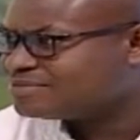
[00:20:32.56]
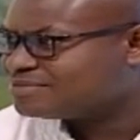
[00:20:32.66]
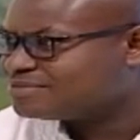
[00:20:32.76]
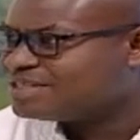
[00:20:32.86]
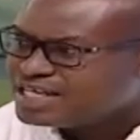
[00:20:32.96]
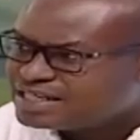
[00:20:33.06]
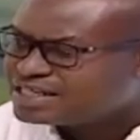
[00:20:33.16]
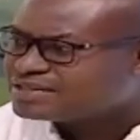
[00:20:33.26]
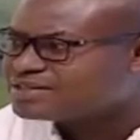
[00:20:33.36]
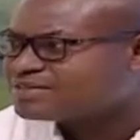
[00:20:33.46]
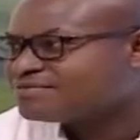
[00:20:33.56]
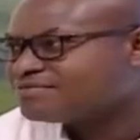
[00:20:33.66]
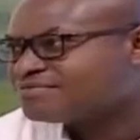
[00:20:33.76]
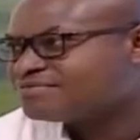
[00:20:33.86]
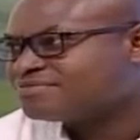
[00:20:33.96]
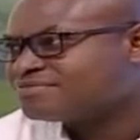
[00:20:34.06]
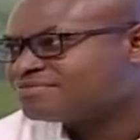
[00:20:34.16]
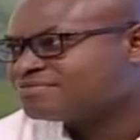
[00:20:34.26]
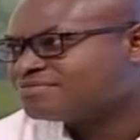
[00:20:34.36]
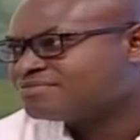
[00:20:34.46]
Needless.
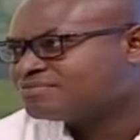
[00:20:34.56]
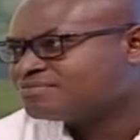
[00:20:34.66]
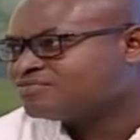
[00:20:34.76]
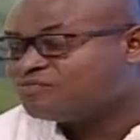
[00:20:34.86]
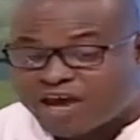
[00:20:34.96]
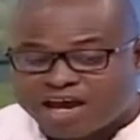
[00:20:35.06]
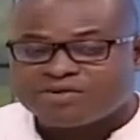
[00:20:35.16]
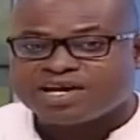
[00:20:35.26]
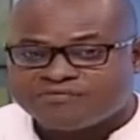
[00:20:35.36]
Very,